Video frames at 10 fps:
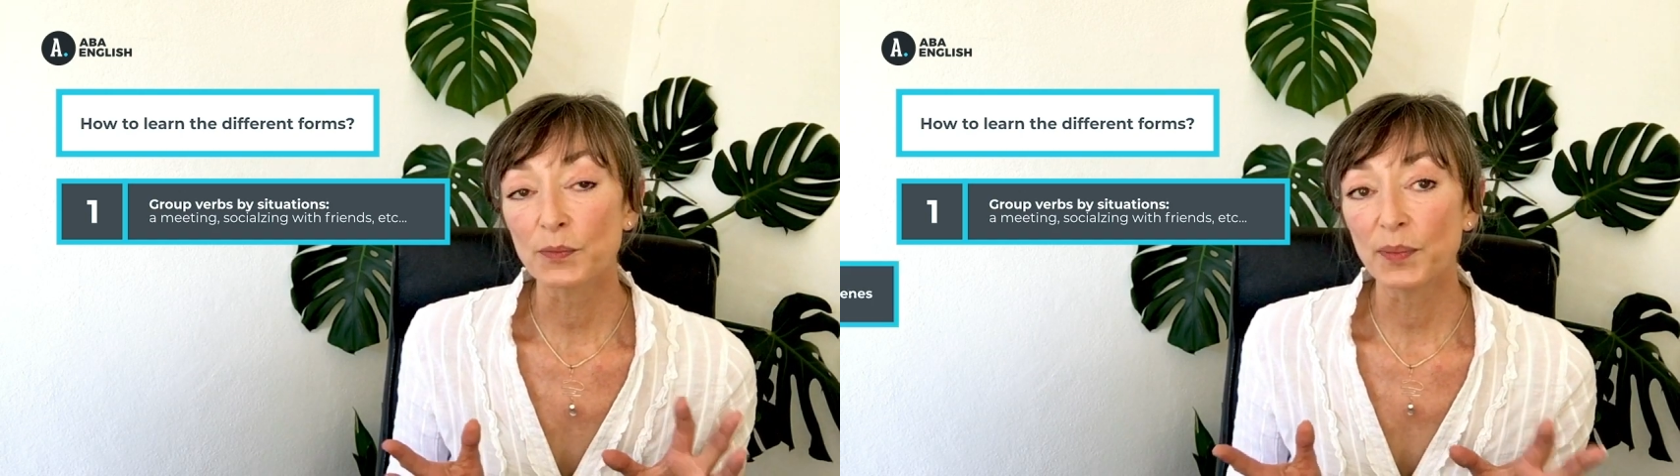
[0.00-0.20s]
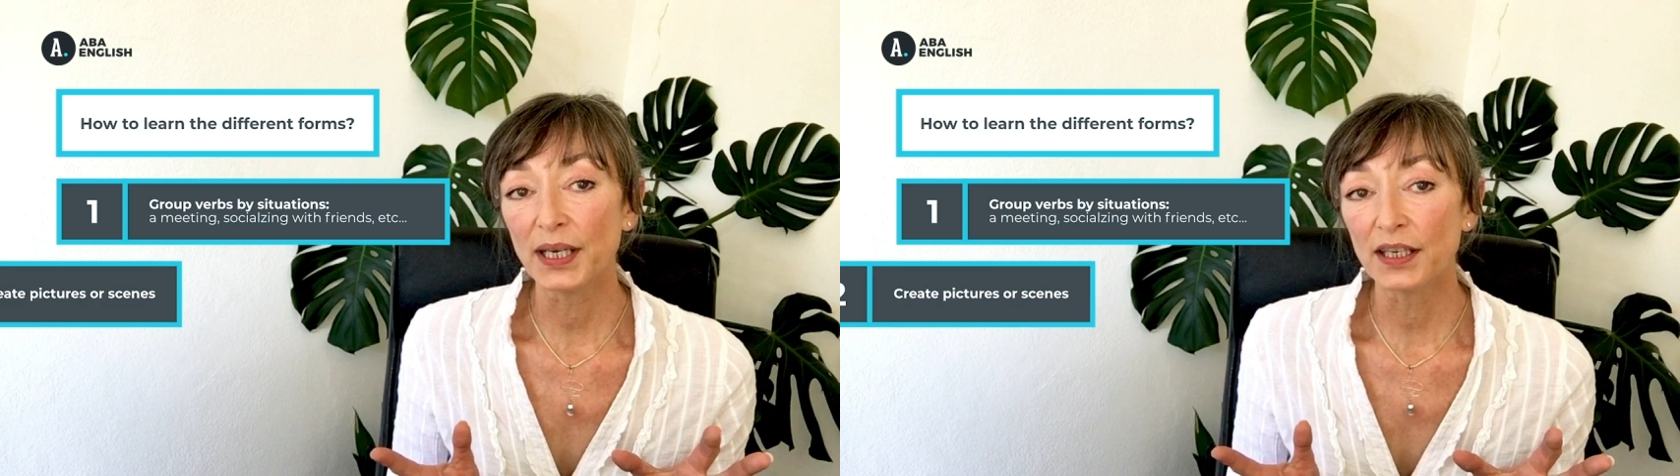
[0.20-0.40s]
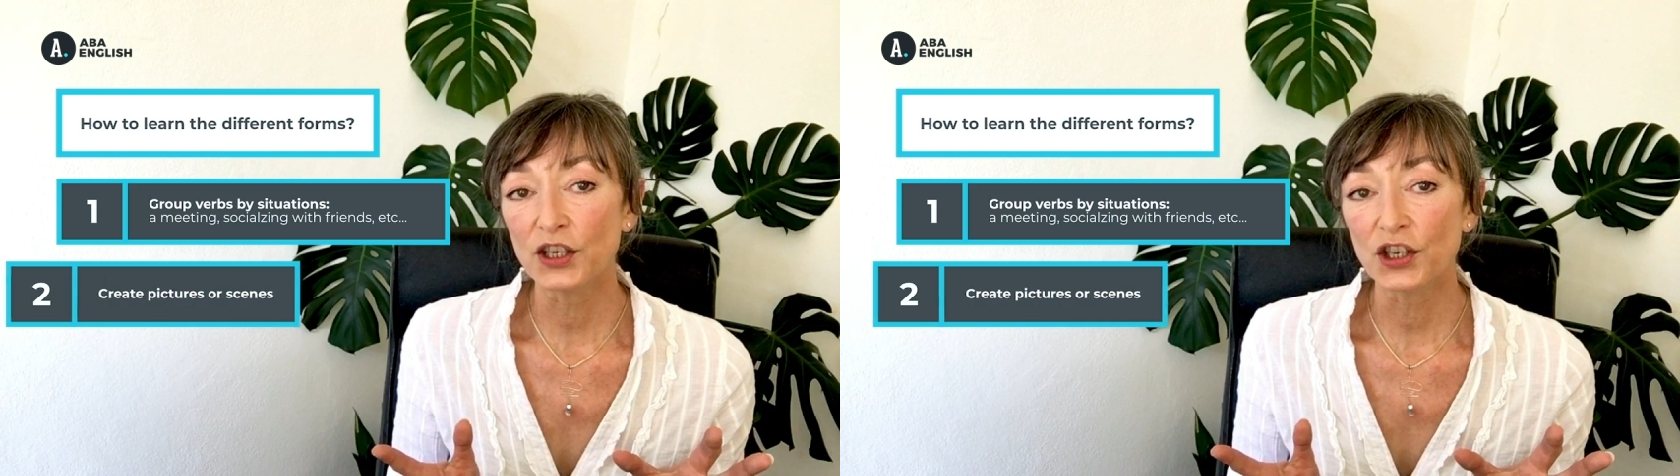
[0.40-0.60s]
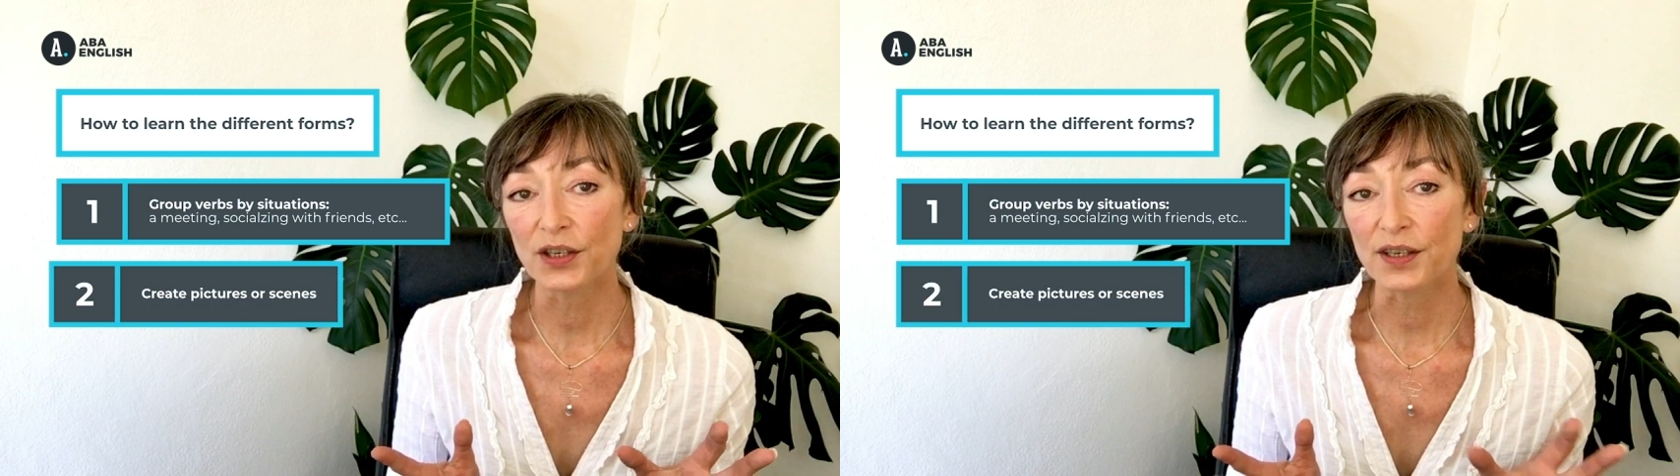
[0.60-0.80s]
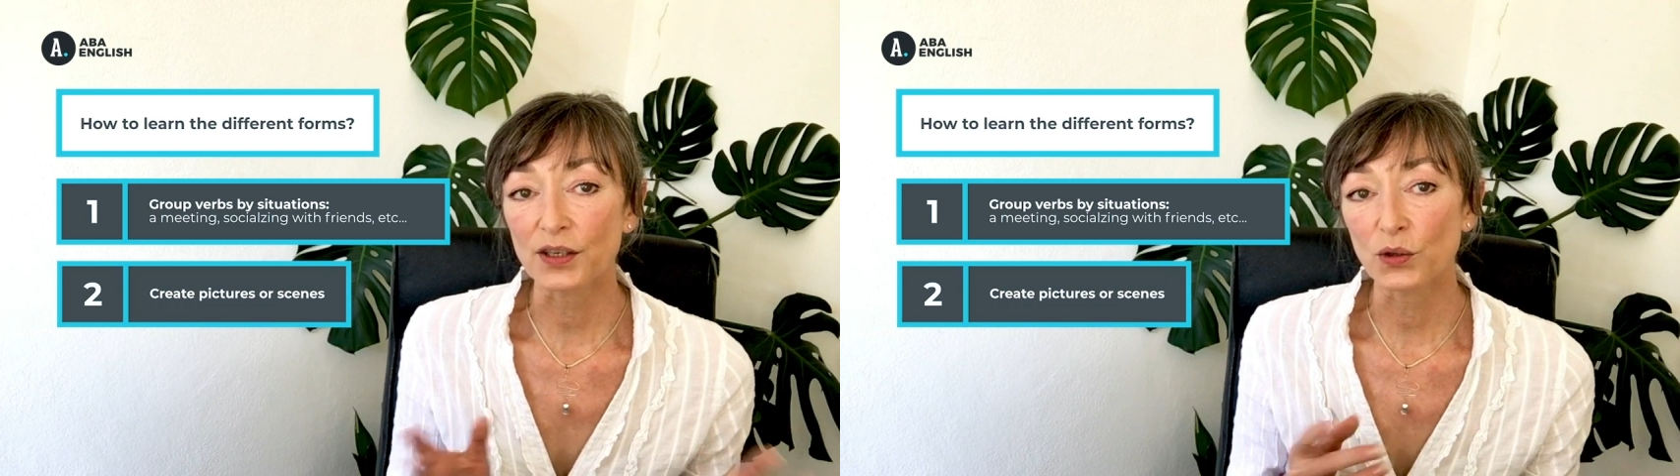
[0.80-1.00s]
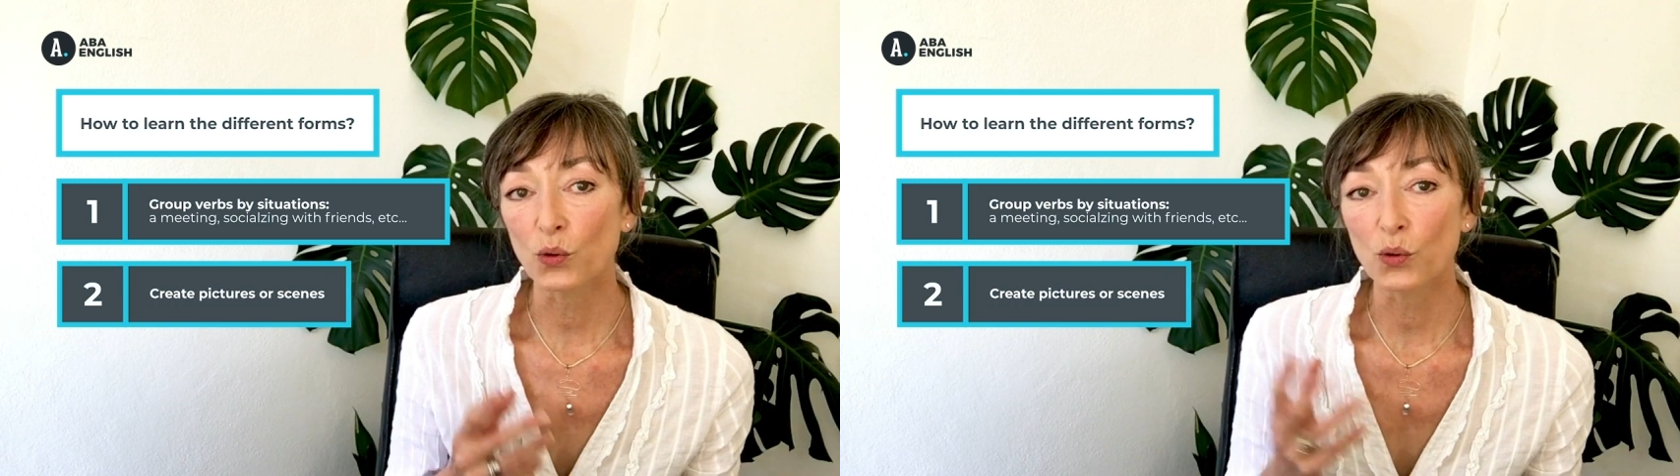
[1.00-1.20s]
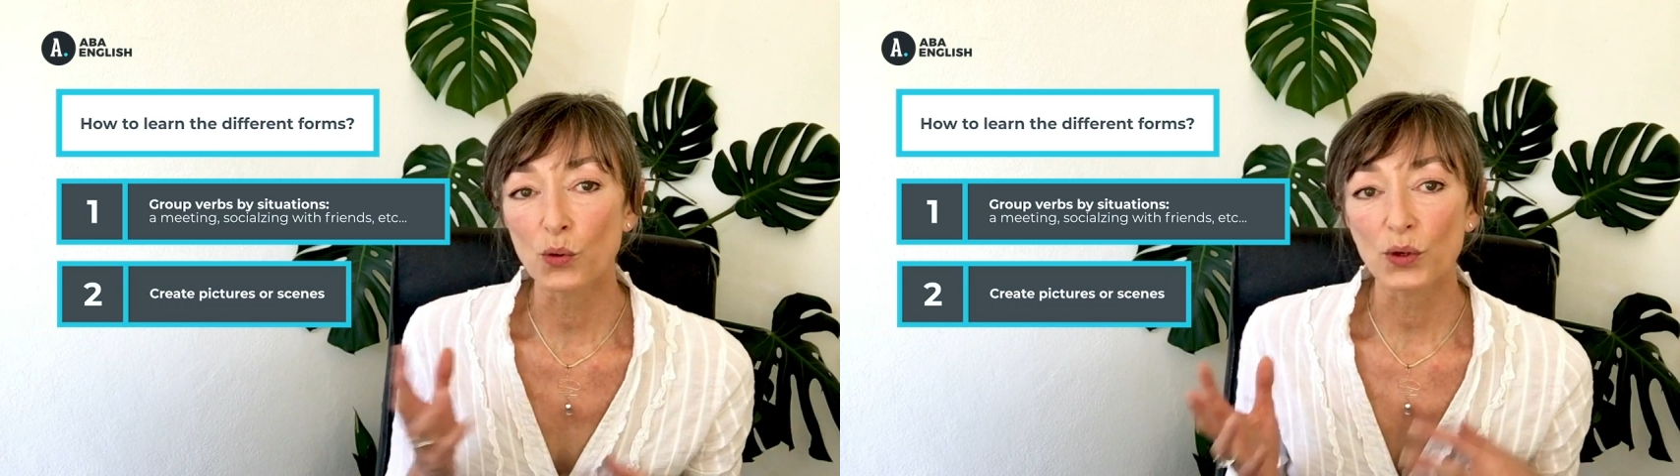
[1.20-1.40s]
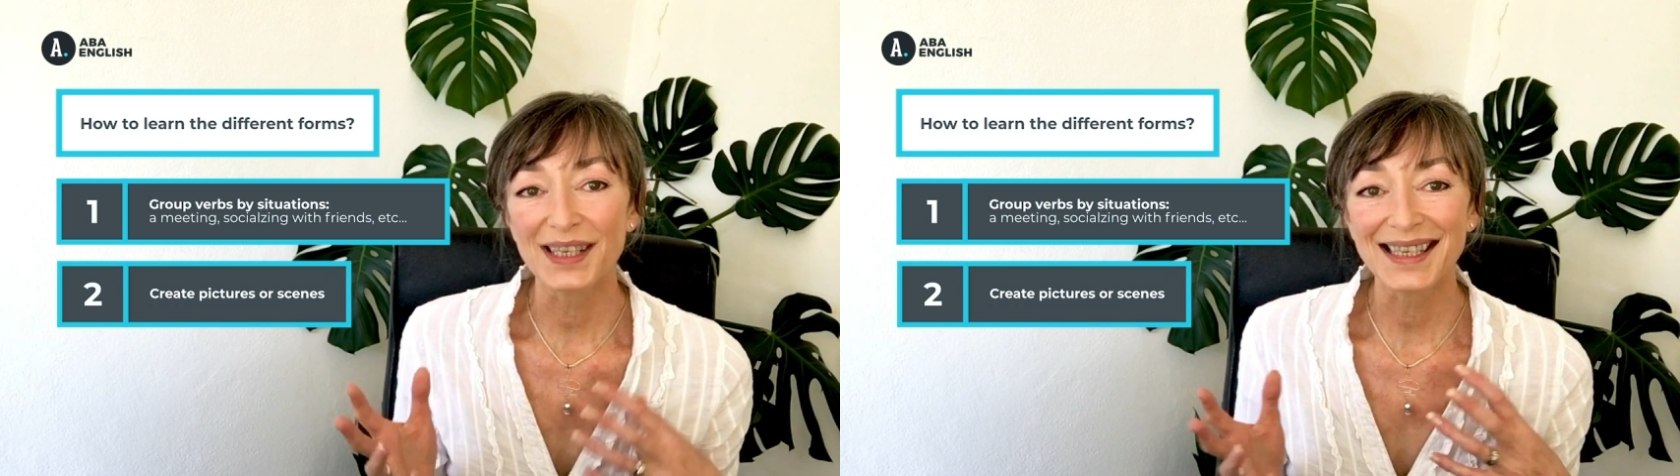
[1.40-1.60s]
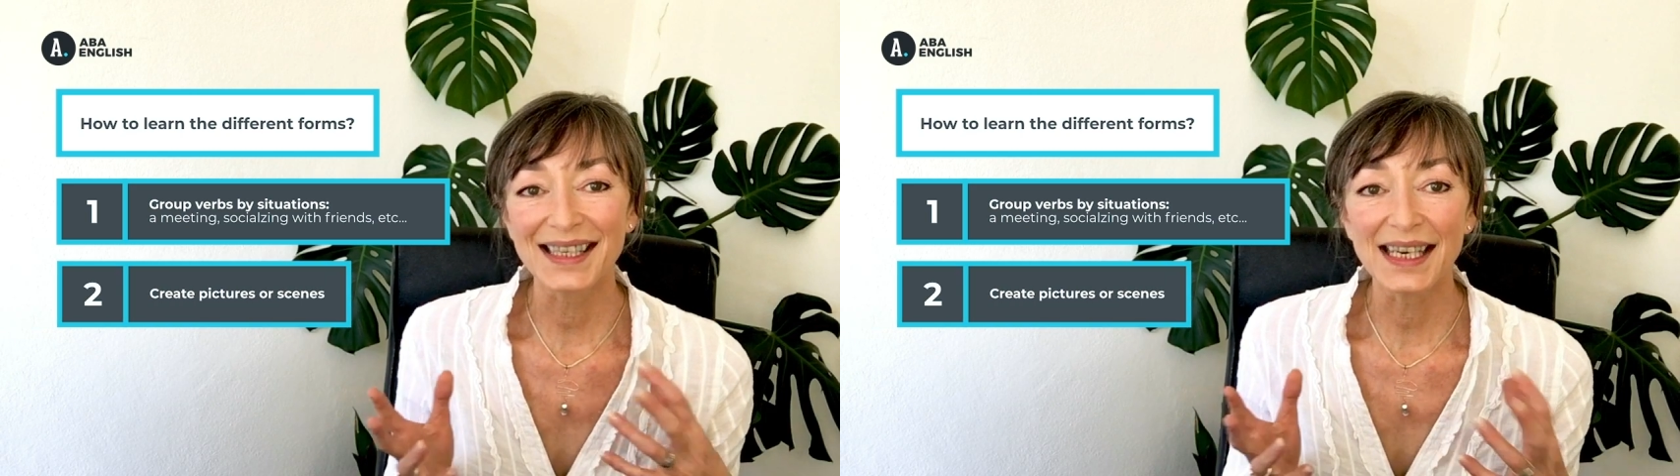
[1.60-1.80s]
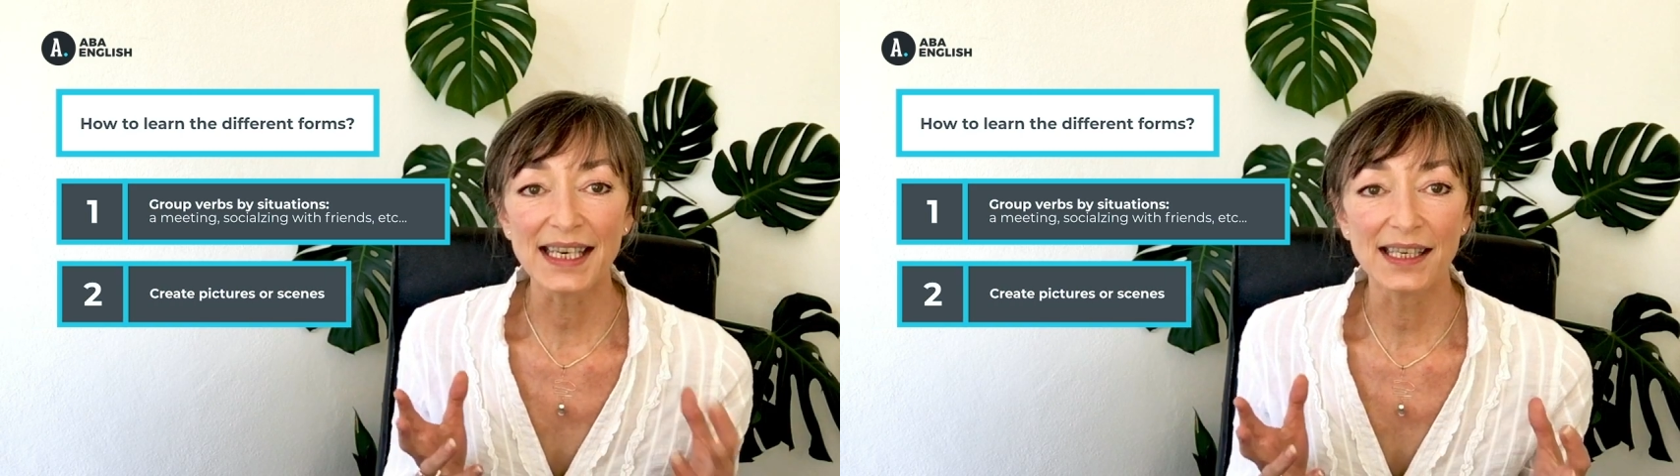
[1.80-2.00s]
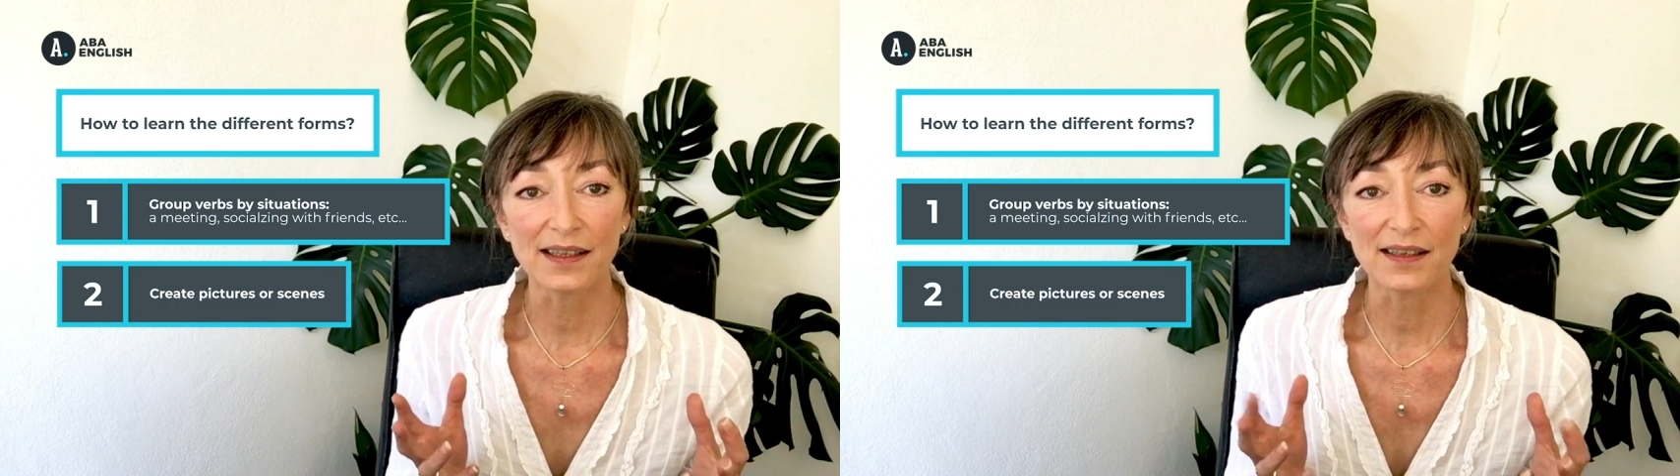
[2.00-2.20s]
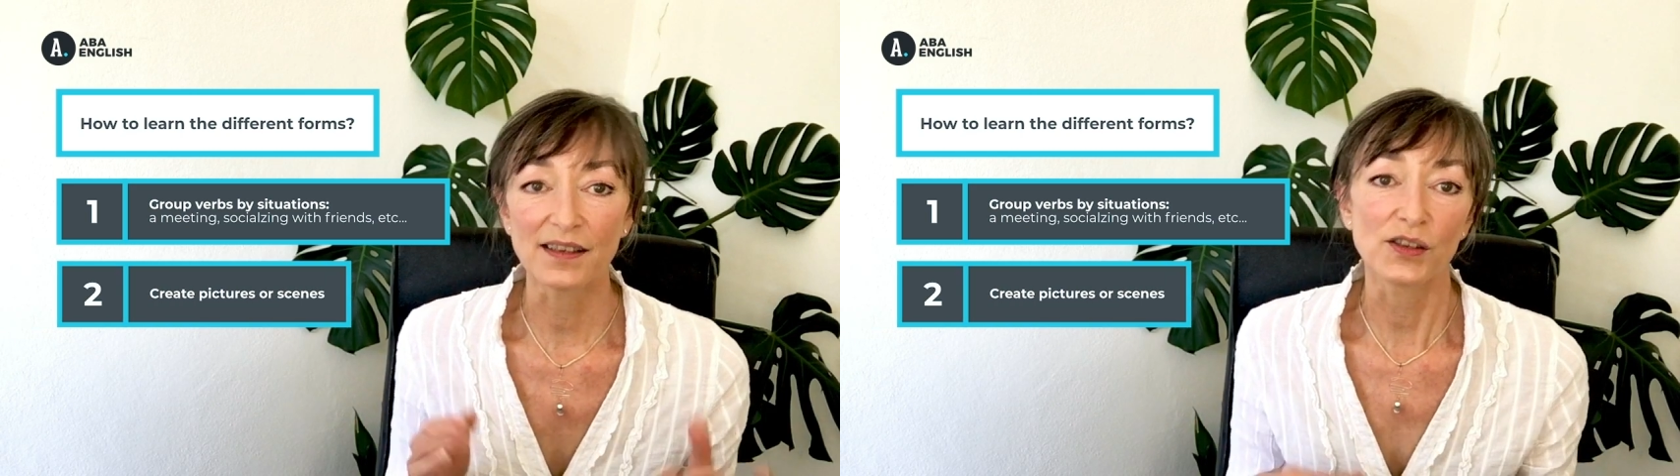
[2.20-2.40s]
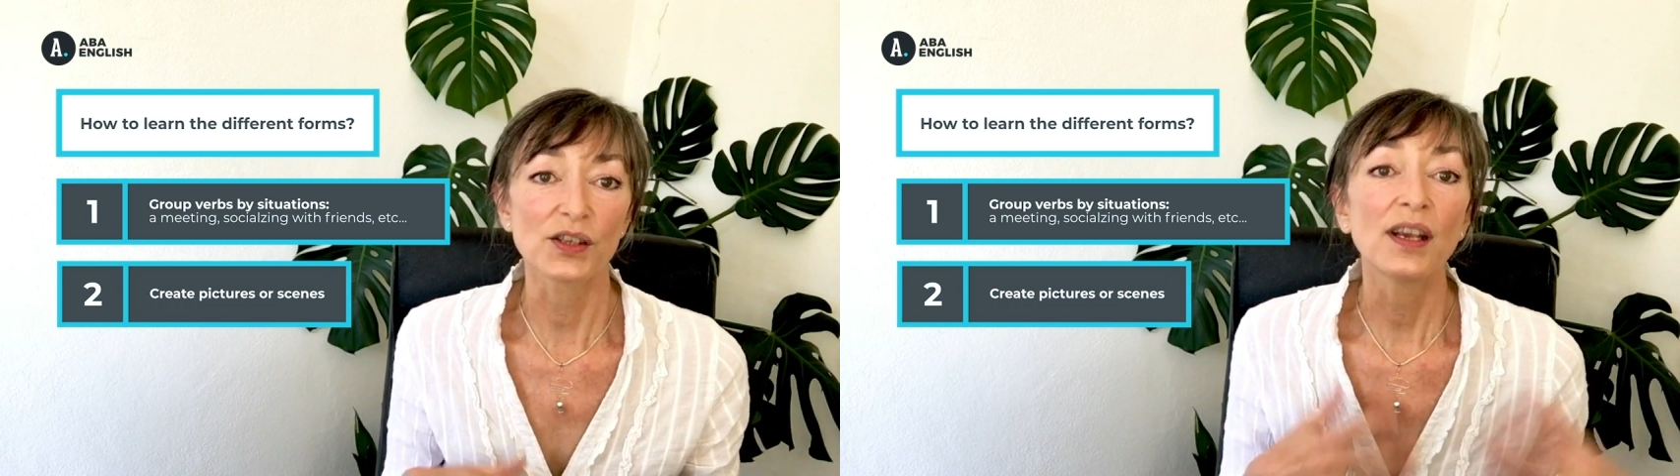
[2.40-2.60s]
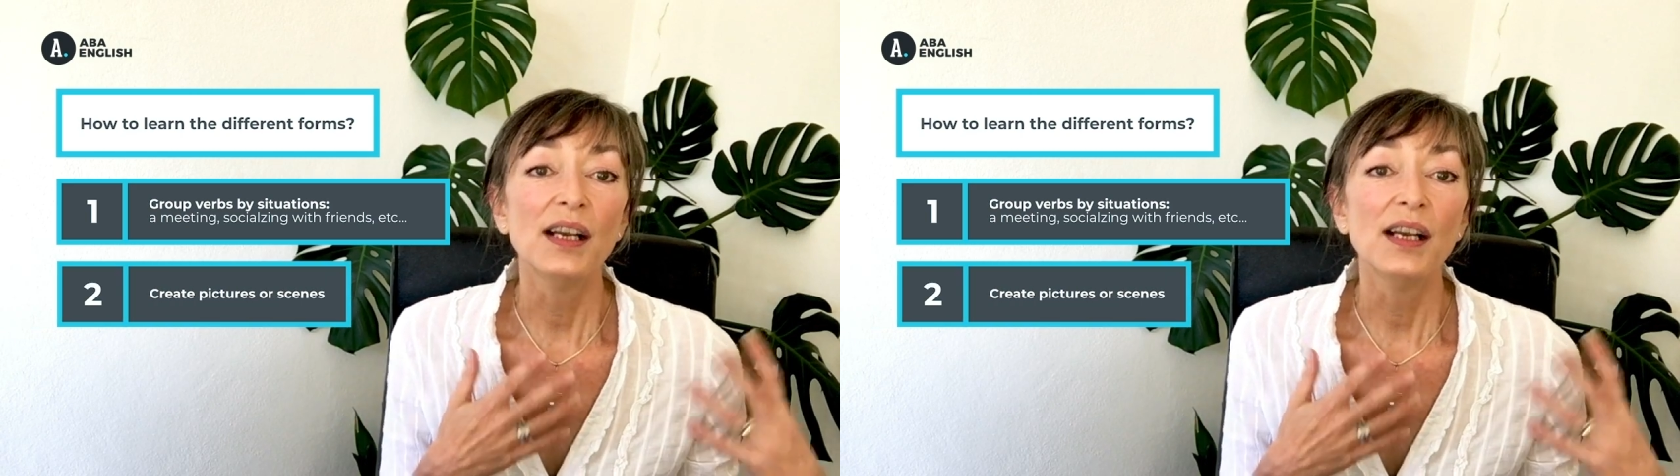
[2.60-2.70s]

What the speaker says: pictures or scenes.